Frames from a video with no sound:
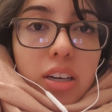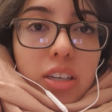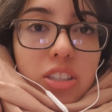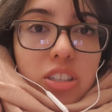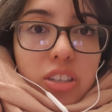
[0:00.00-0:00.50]

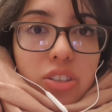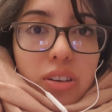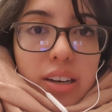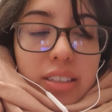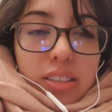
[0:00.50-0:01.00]
check you
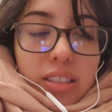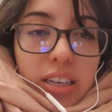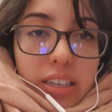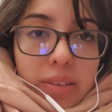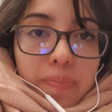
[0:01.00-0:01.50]
guys
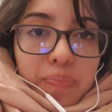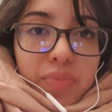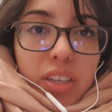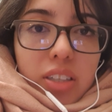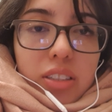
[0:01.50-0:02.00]
in.
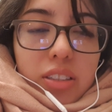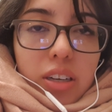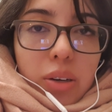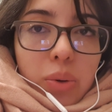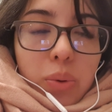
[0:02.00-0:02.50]

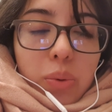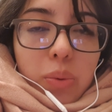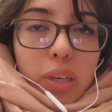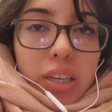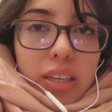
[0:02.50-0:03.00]
So
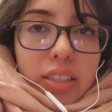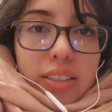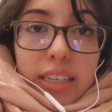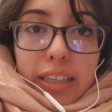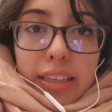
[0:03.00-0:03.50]
we stay in the